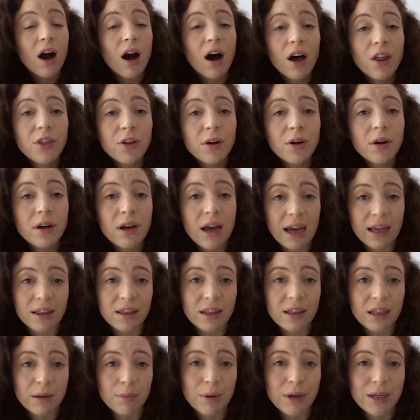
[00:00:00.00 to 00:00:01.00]
other
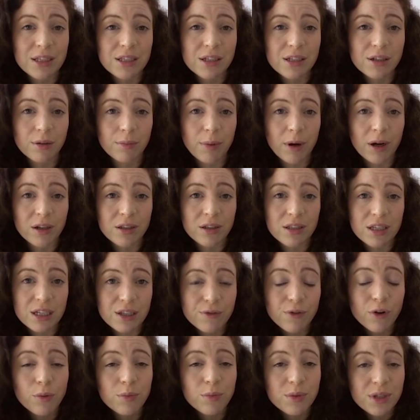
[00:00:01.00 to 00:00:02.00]
ethnic political
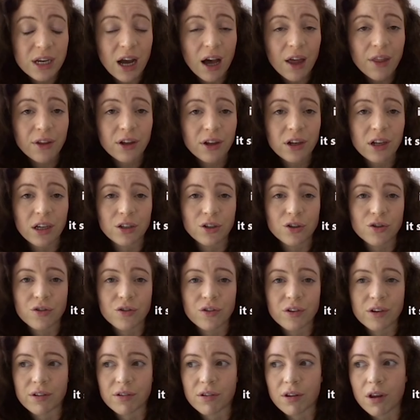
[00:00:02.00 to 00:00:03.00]
parties formed in other
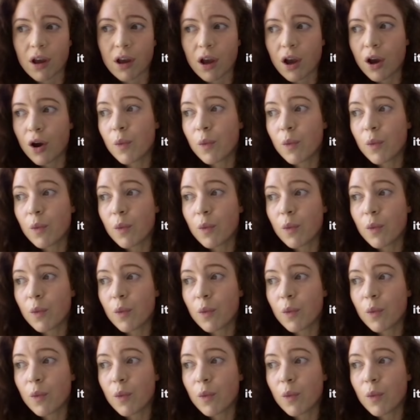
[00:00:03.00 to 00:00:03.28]
countries.